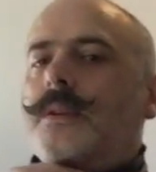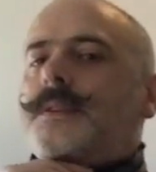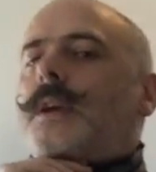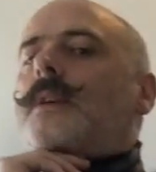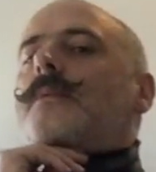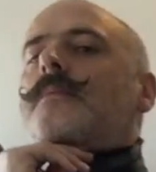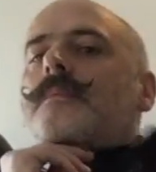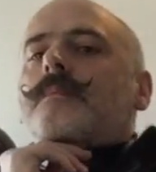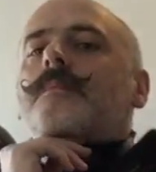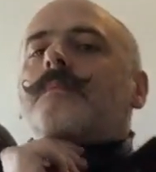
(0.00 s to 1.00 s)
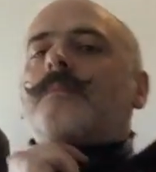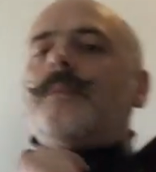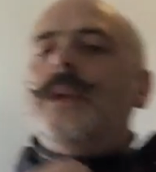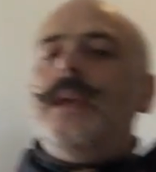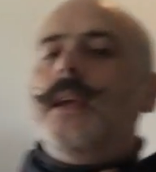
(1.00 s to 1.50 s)
so
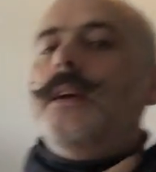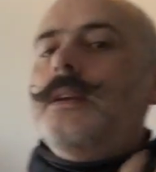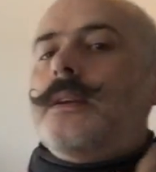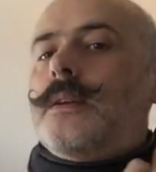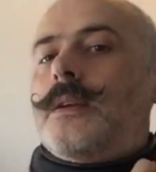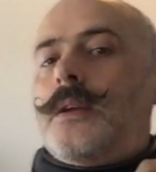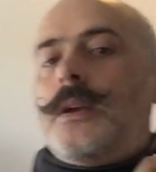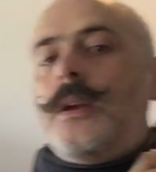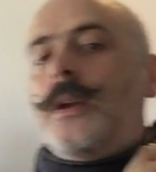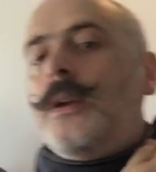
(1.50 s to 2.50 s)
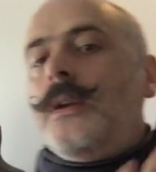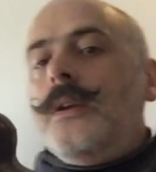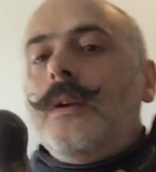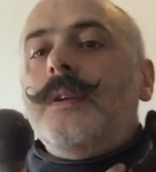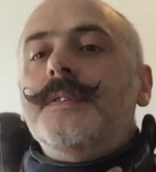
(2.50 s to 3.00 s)
here
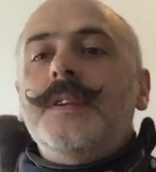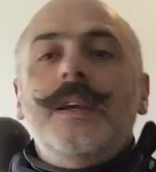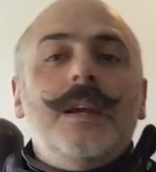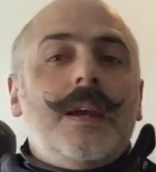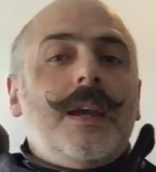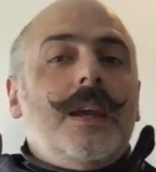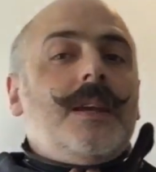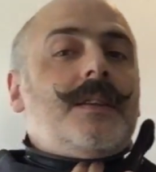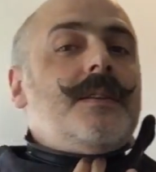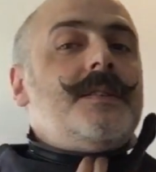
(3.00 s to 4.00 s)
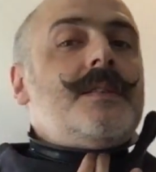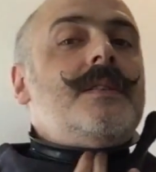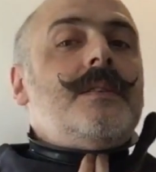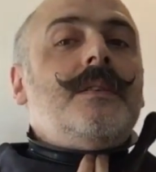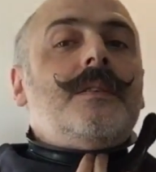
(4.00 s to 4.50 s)
you can see it
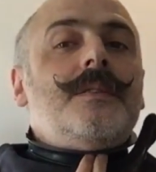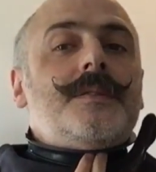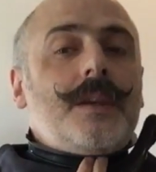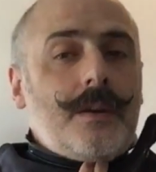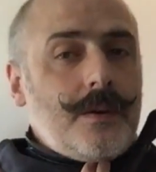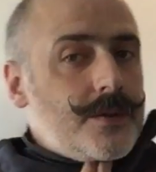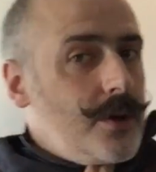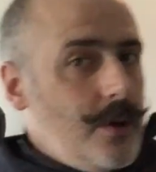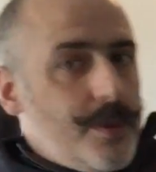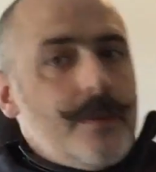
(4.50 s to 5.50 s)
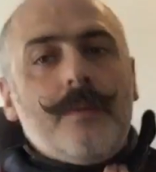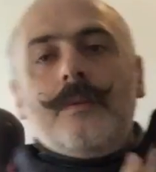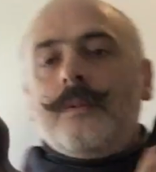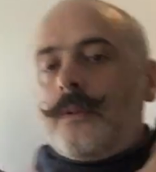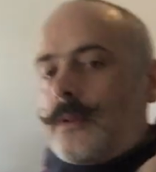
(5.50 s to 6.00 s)
does sit on top
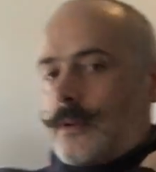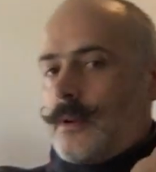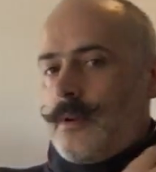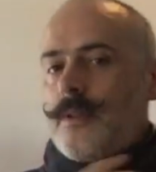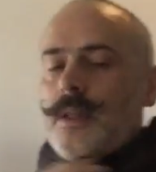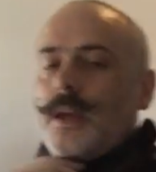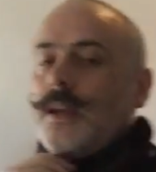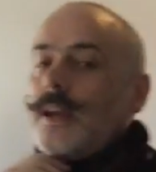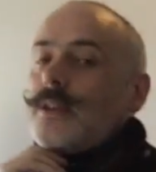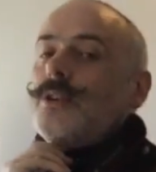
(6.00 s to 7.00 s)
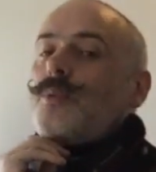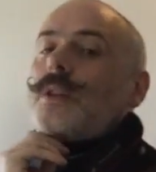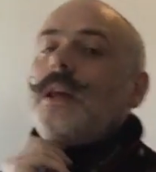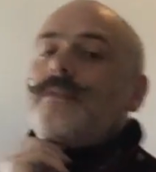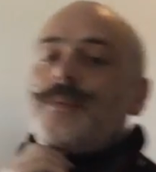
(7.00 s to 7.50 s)
there, and you
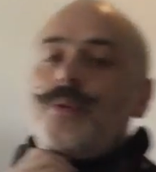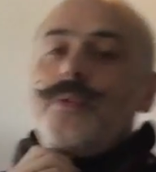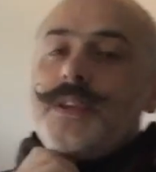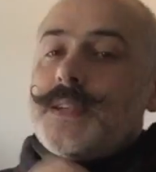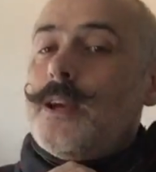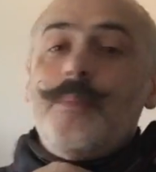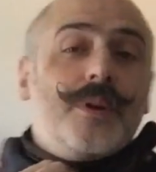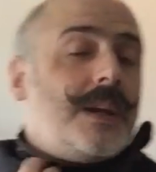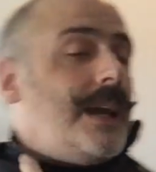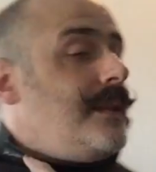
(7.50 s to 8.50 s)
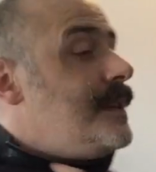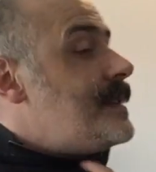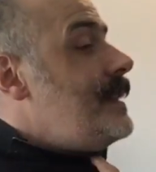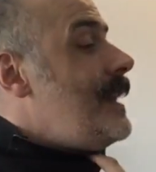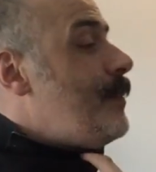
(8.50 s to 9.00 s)
will have to pull this out, but again,
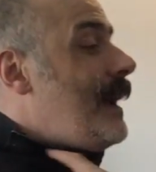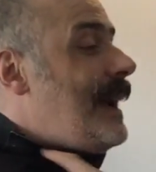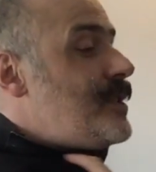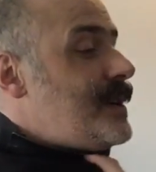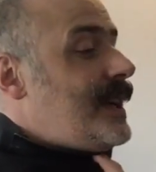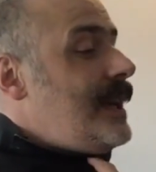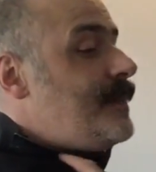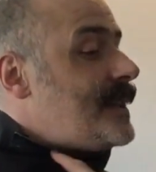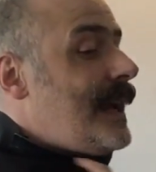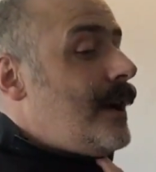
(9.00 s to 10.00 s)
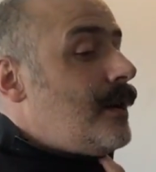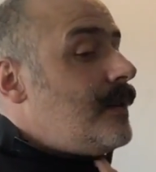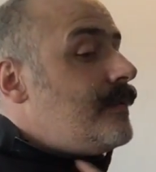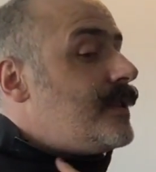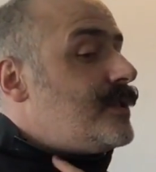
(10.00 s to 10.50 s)
this lip actually keeps it out
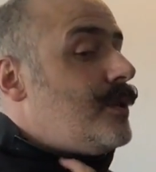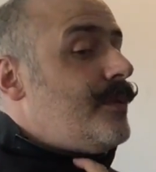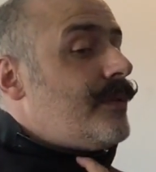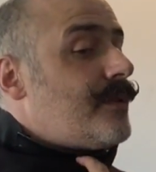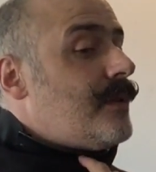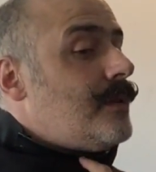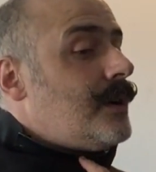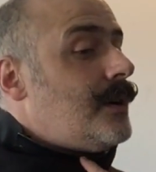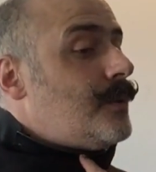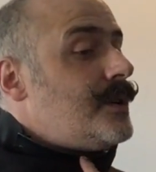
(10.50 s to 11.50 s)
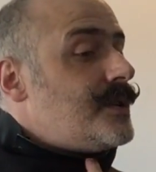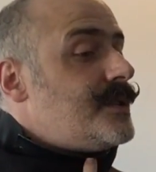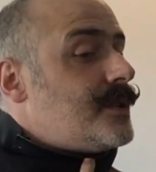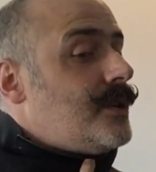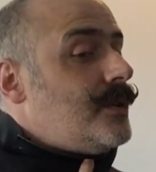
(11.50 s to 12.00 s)
over the top of the throat guard, which
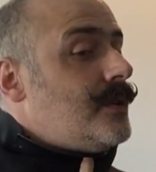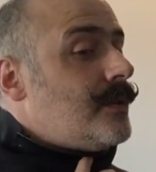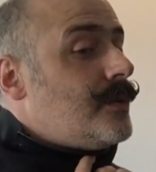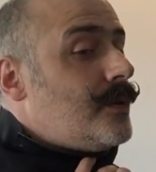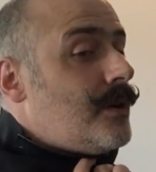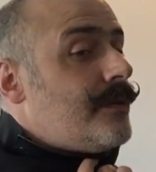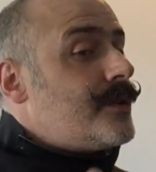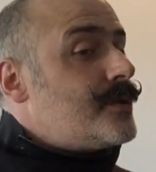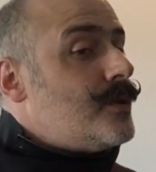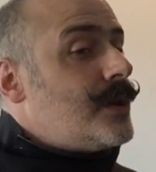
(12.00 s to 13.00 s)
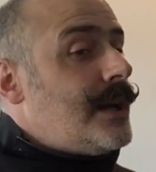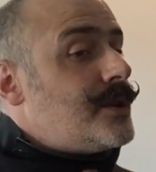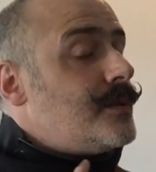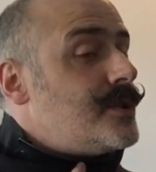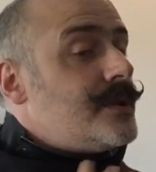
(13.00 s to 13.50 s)
is a good, over the sword
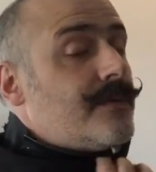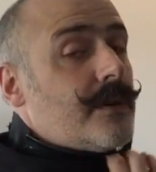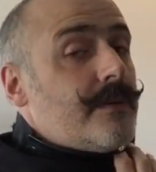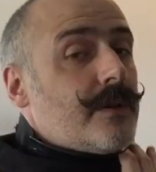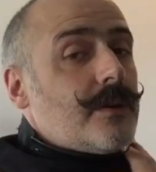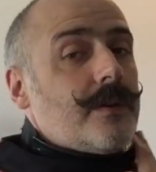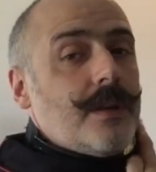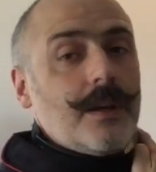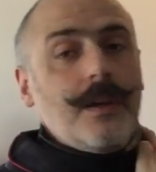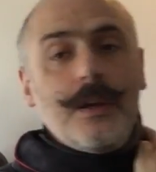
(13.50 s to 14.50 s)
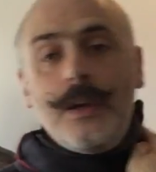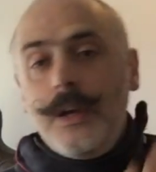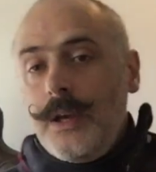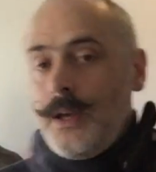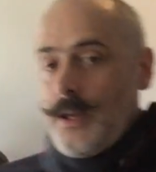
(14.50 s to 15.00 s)
catcher, which is a very, very good thing.
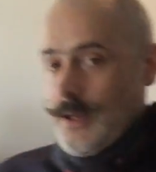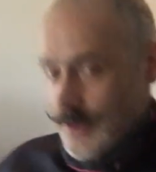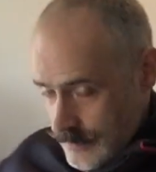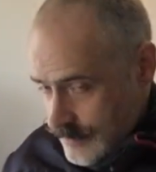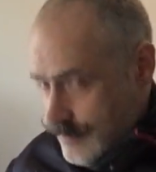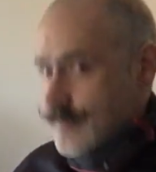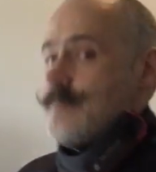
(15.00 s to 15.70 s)
Here,